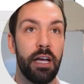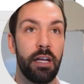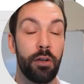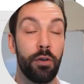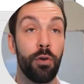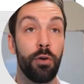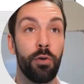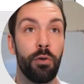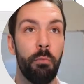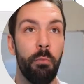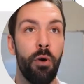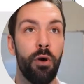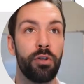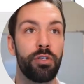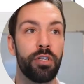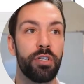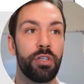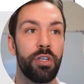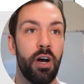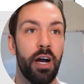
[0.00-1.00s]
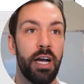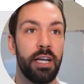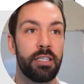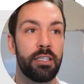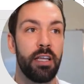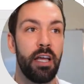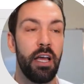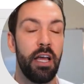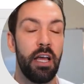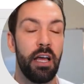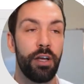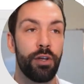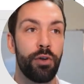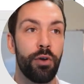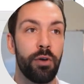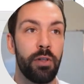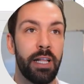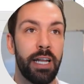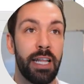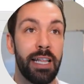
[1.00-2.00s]
Google Merchandise,
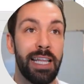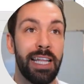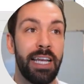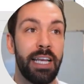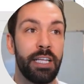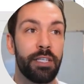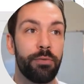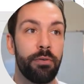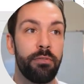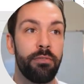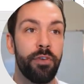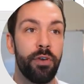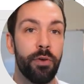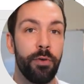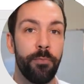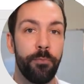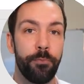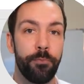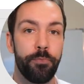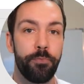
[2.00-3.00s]
Google Analytics review.